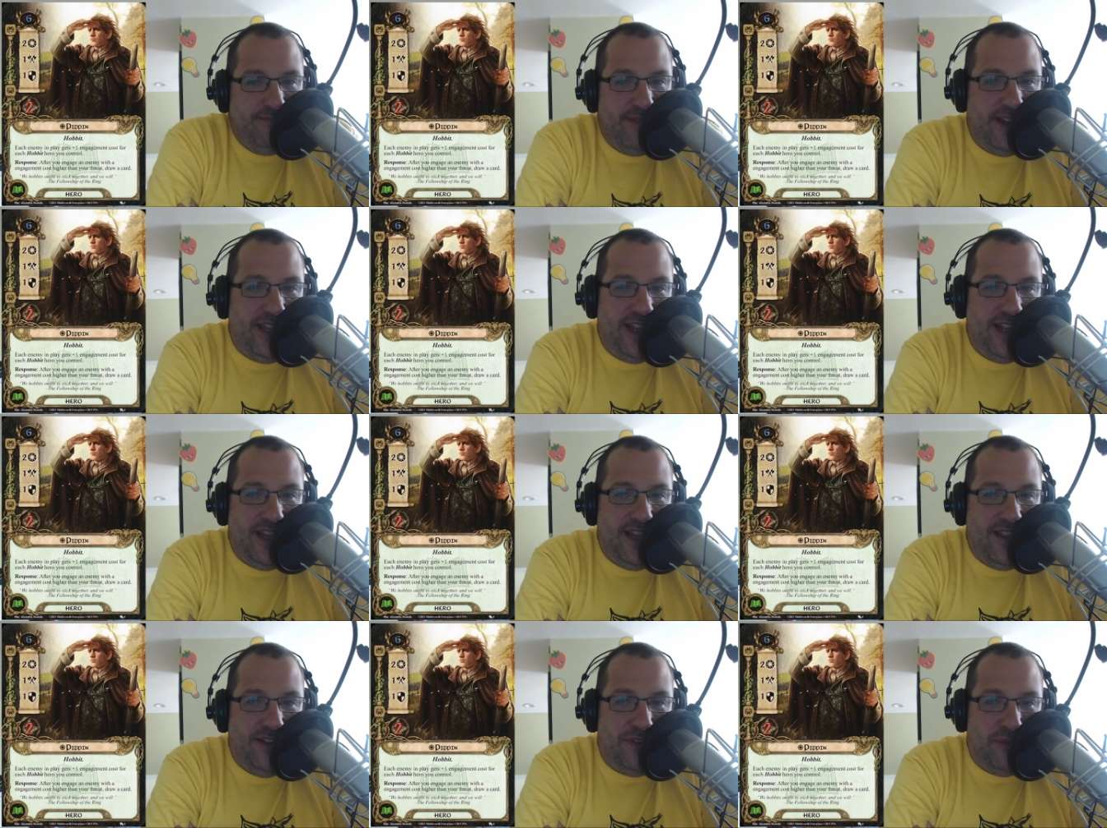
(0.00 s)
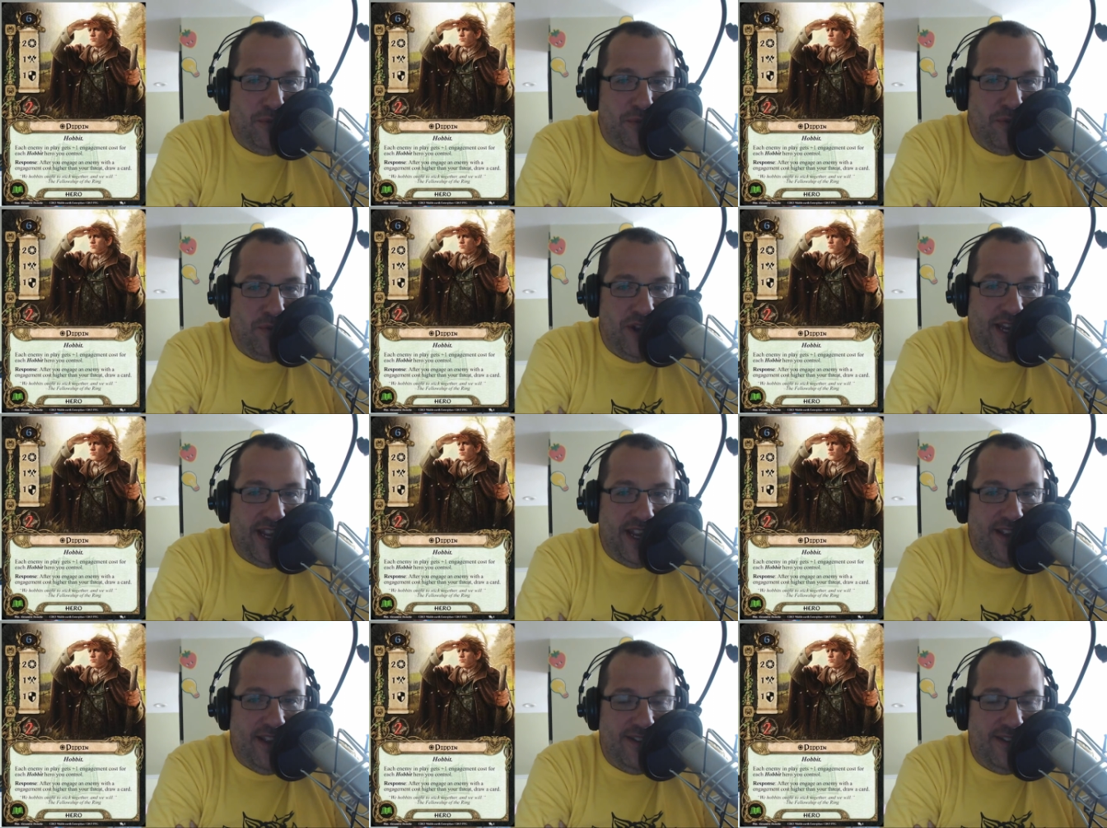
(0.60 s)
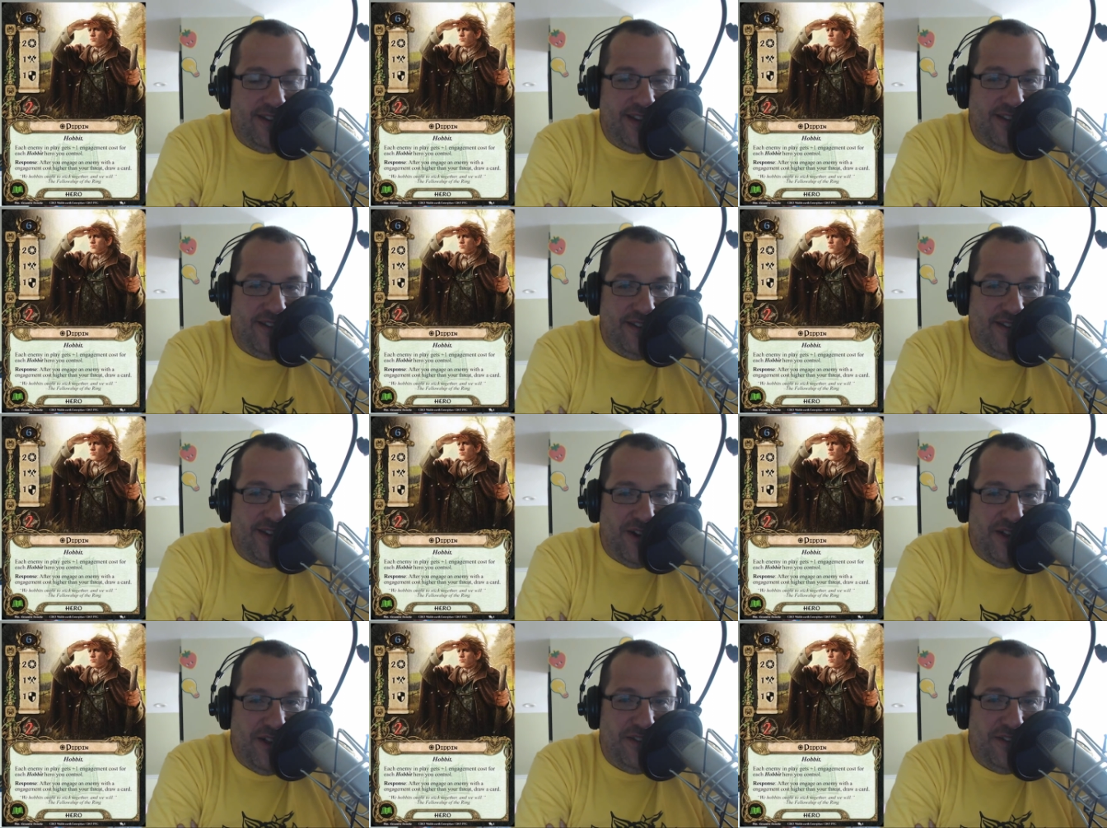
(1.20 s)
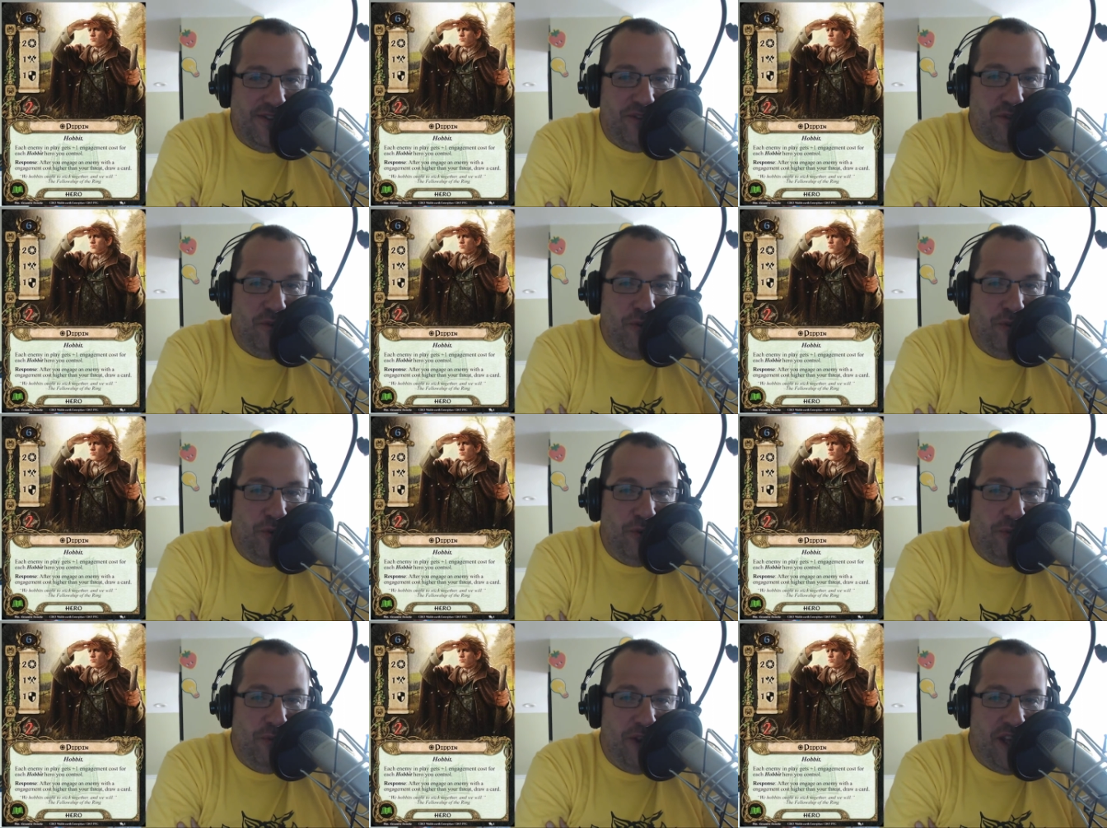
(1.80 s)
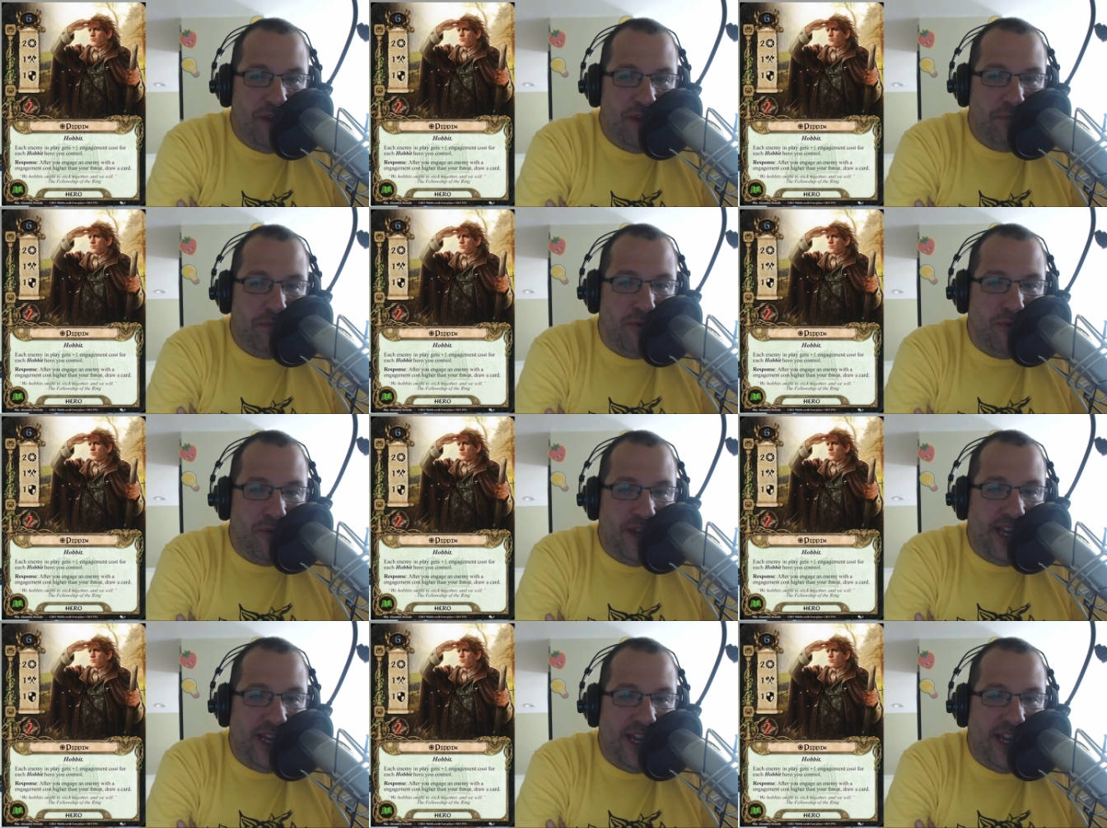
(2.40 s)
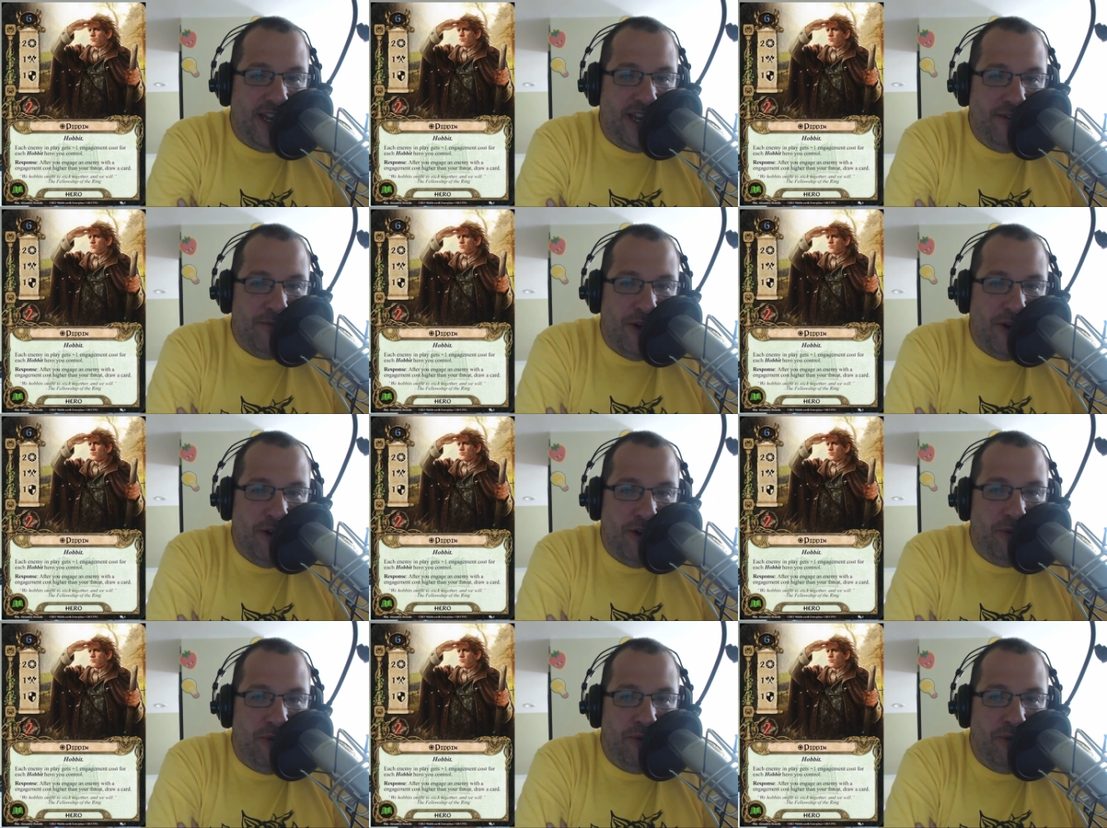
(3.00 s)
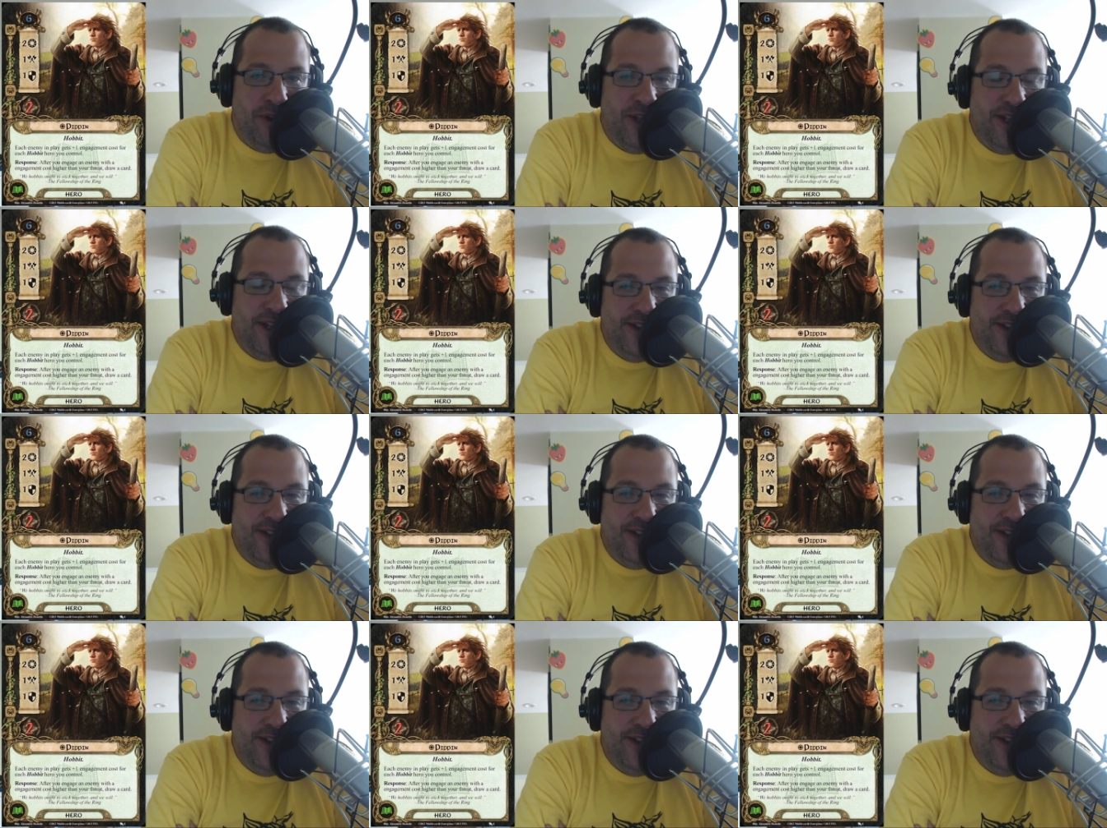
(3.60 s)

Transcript: he is what he is. He's a two hit point hero,